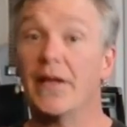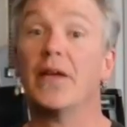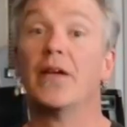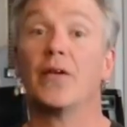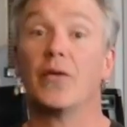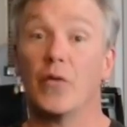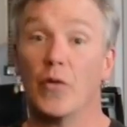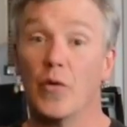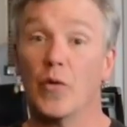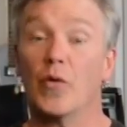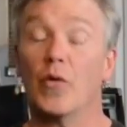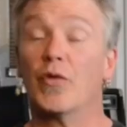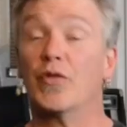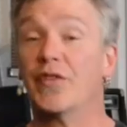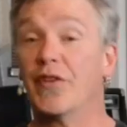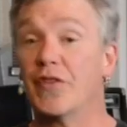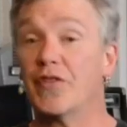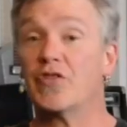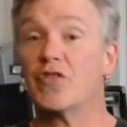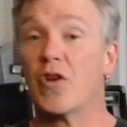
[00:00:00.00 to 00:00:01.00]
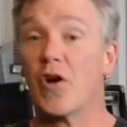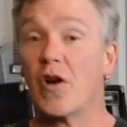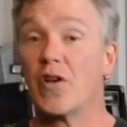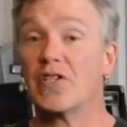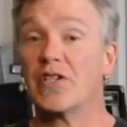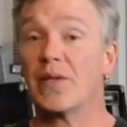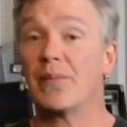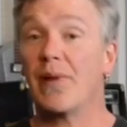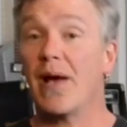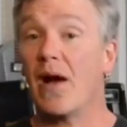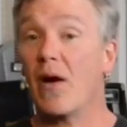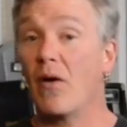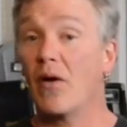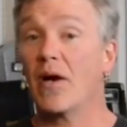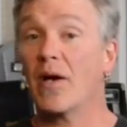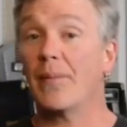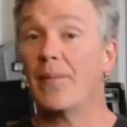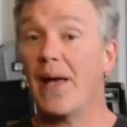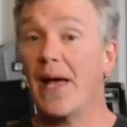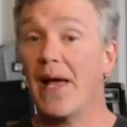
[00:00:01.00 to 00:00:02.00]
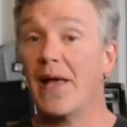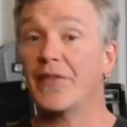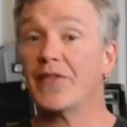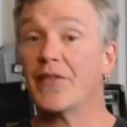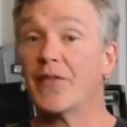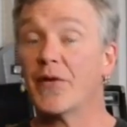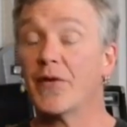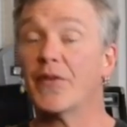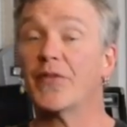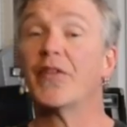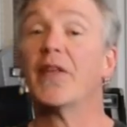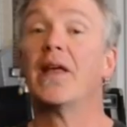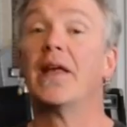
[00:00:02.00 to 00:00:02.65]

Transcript: Google discharging power capacitors